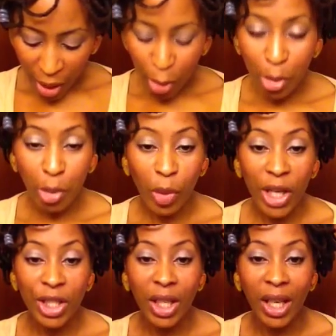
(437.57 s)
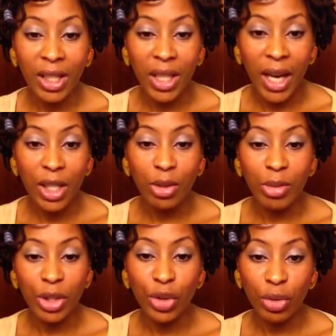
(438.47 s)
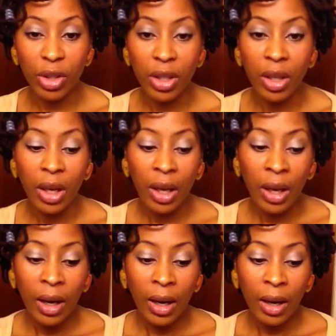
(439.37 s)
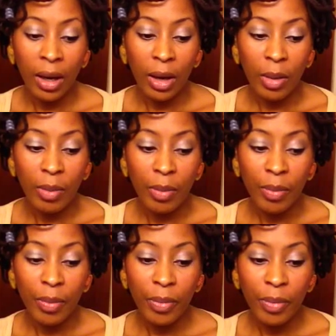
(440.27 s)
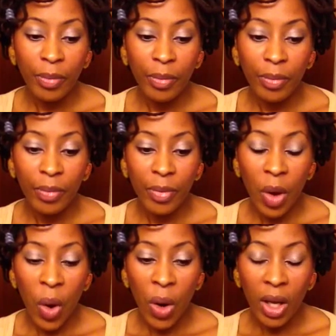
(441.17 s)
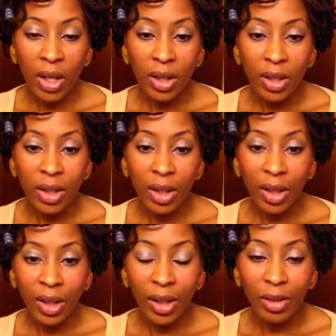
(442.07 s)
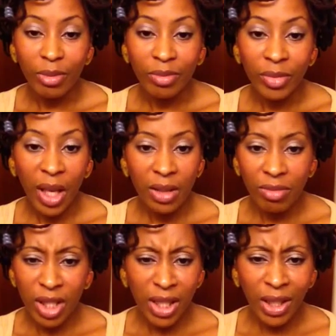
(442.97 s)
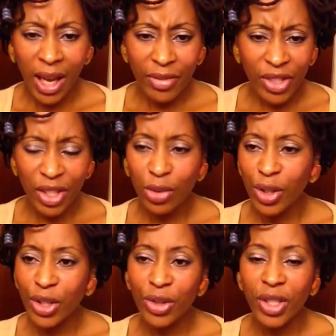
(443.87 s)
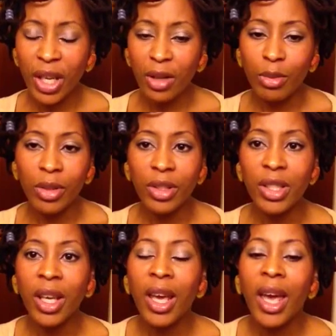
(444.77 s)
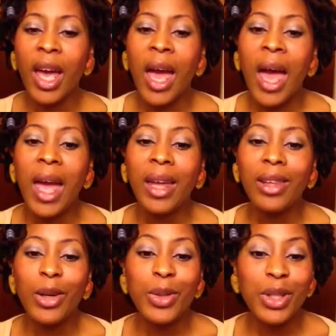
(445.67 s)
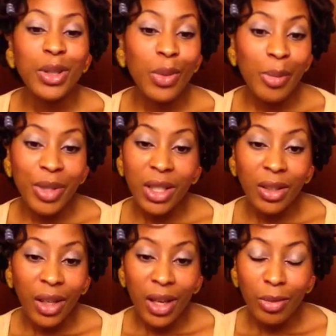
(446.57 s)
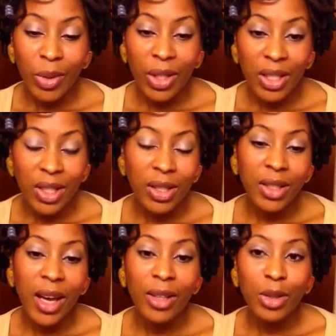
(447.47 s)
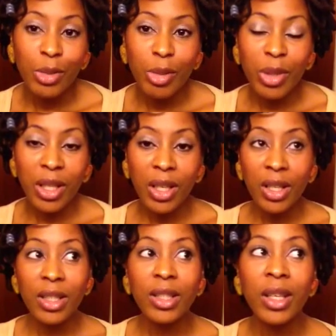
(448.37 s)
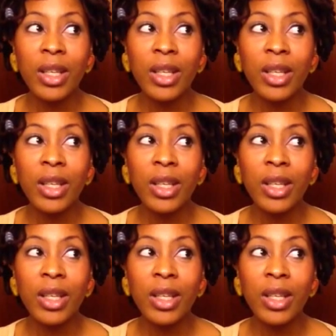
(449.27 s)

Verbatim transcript: I remember watching a documentary um, on um, like sea life, sea creatures, animals. And there was this one particular animal that stood out to me because